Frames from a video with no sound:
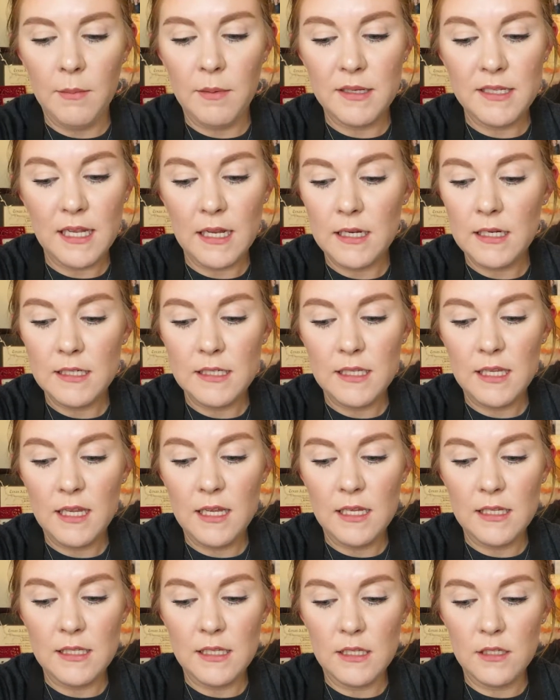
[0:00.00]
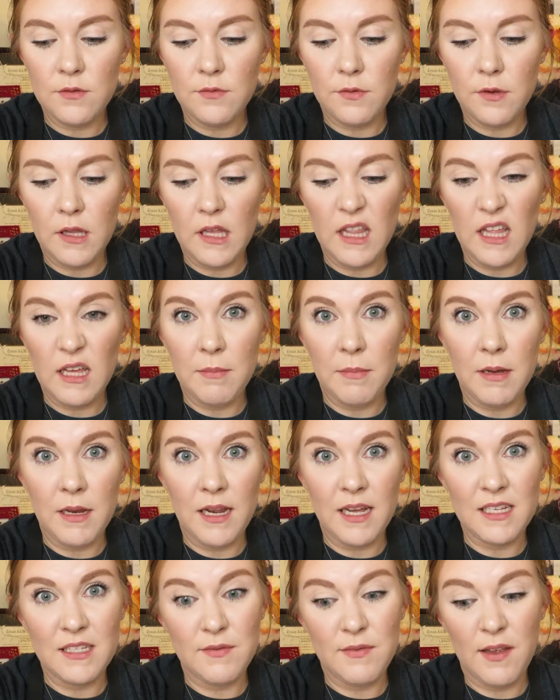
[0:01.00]
I'm excited to see, is this really like my
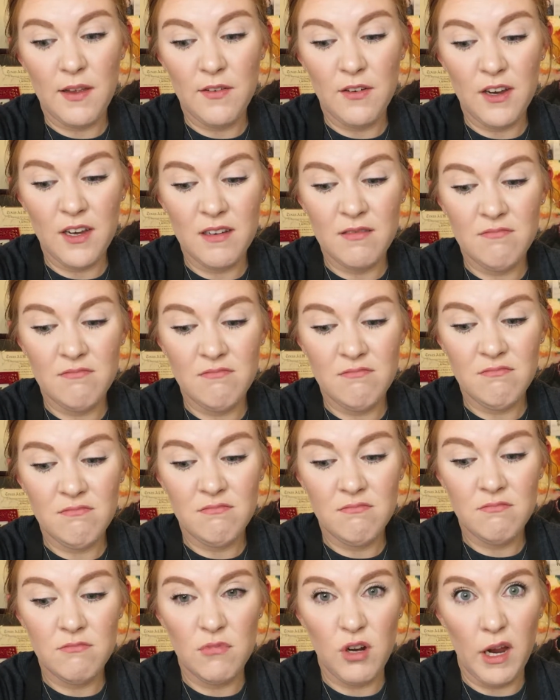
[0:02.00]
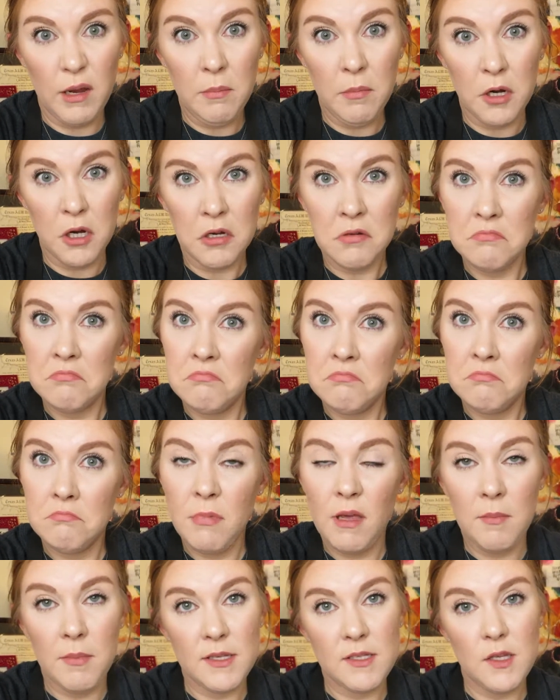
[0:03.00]
next favorite primer?
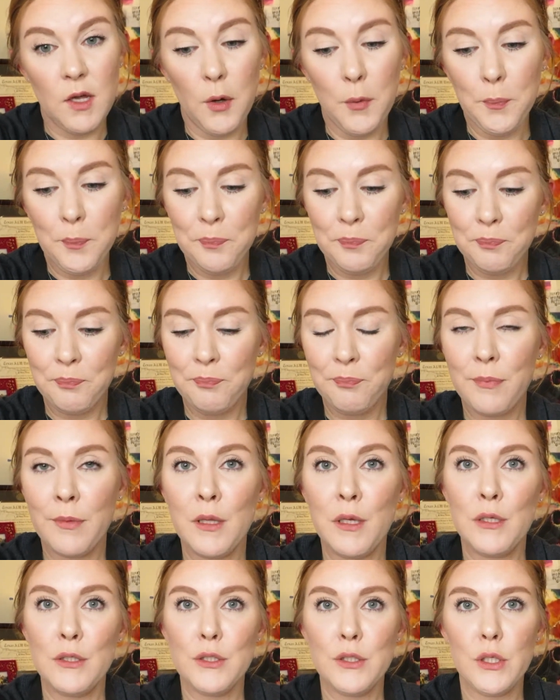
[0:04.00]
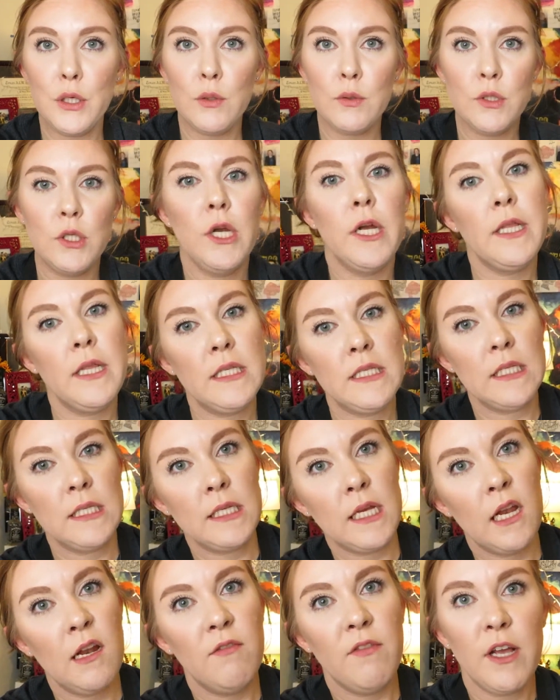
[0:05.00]
Maybe so. So sorry, this is
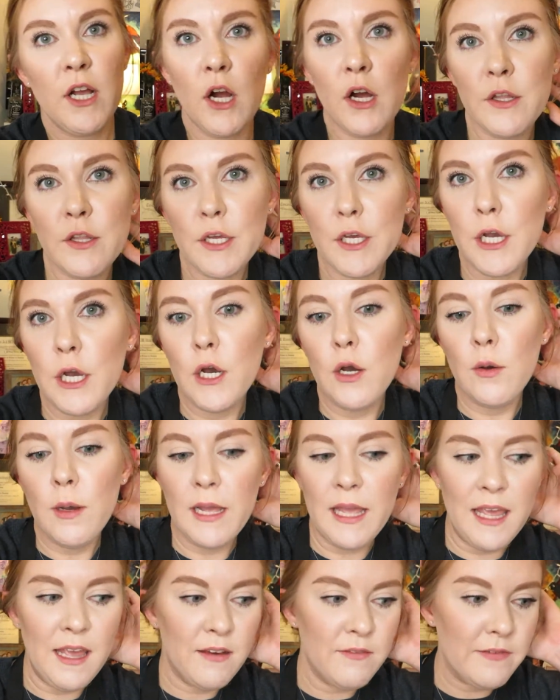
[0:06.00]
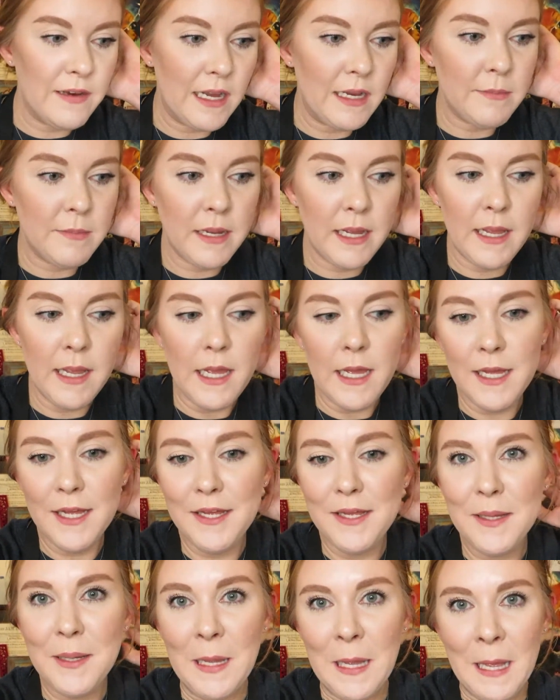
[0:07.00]
kind of like on the go. I can't find my
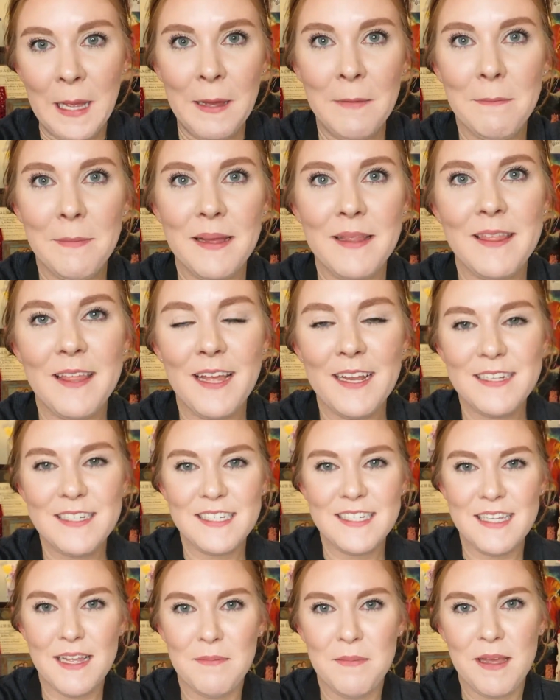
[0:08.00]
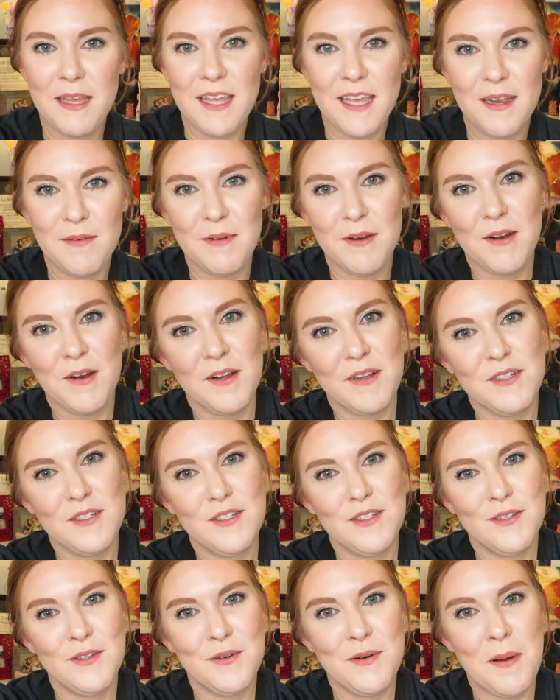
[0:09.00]
thing to set my camera
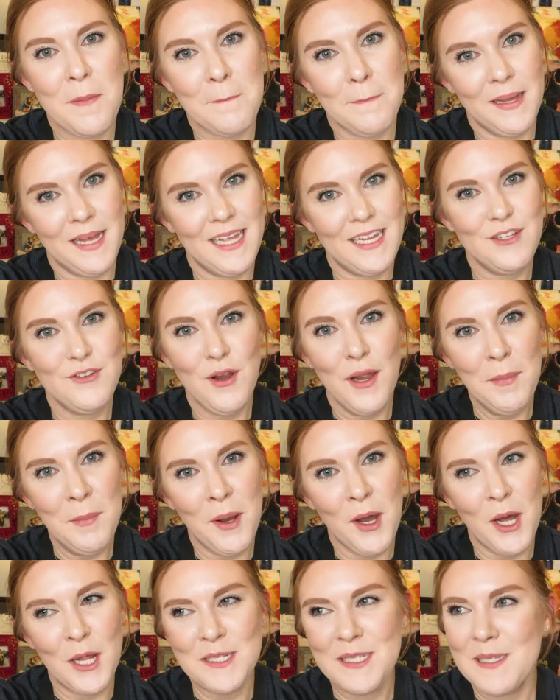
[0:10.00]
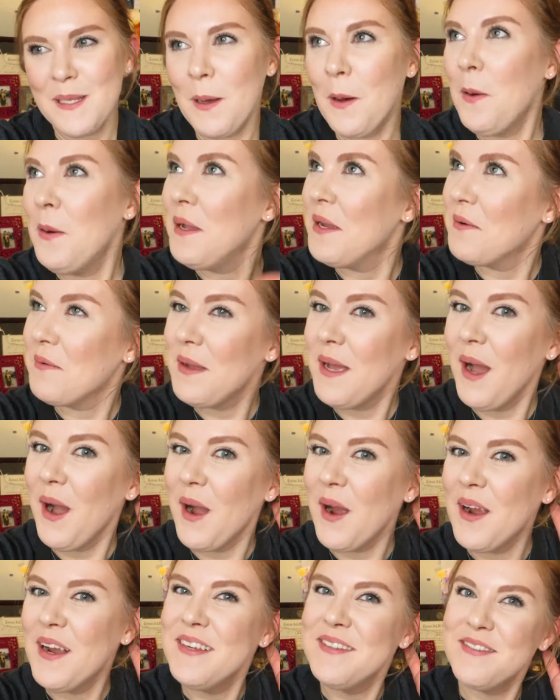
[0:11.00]
onto my tripod. So here we
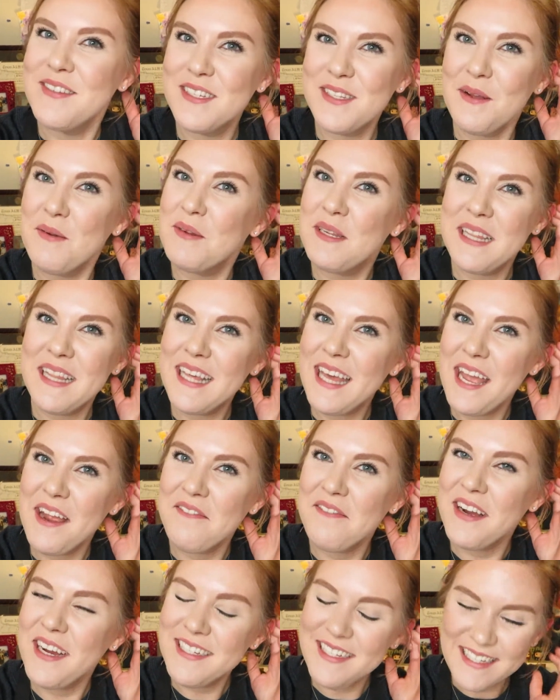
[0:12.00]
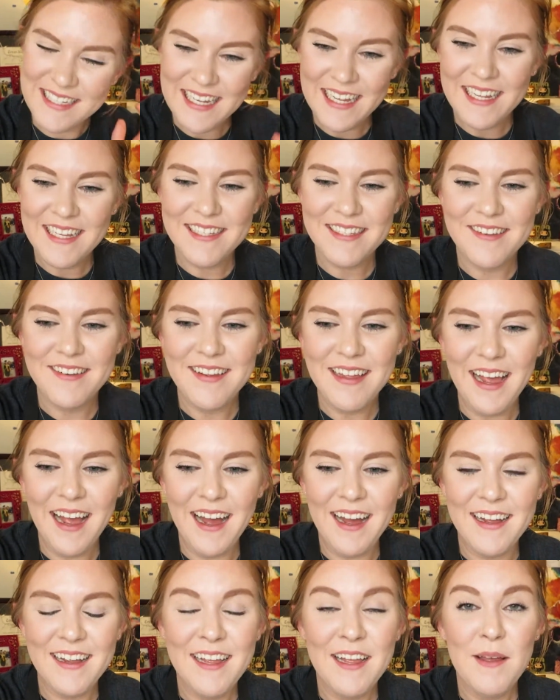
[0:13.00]
are, just holding the camera. So
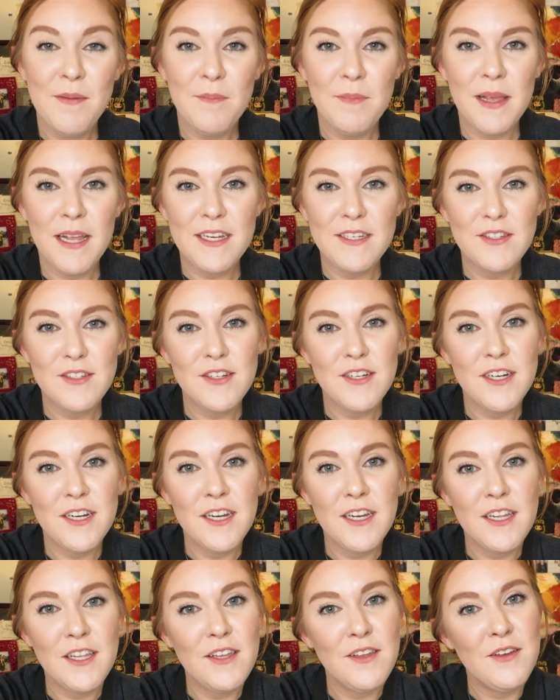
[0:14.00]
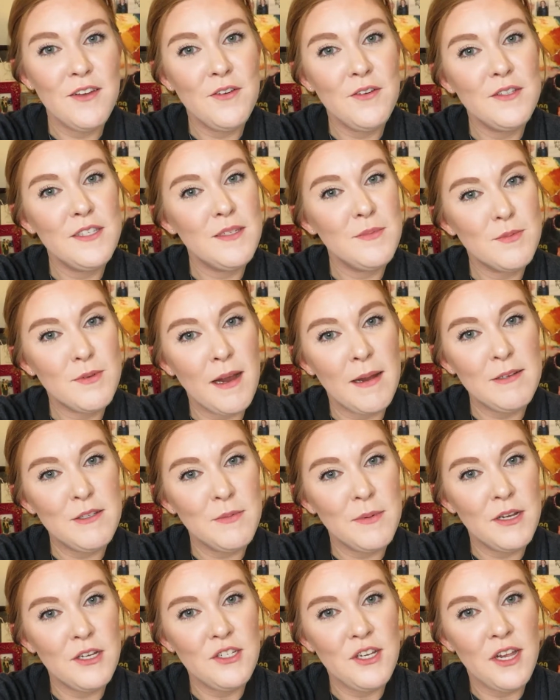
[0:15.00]
yeah, make sure you subscribe to my